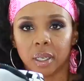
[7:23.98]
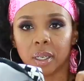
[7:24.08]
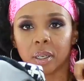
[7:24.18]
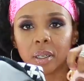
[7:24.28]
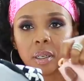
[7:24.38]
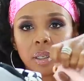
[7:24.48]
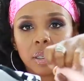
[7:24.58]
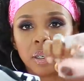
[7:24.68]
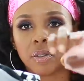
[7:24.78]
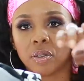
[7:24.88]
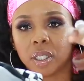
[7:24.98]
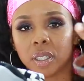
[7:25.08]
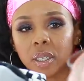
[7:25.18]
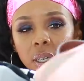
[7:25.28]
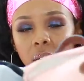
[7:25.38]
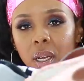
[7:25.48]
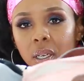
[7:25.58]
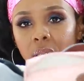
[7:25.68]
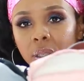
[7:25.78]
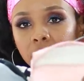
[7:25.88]
See the difference in the
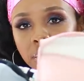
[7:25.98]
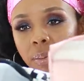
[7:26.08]
color.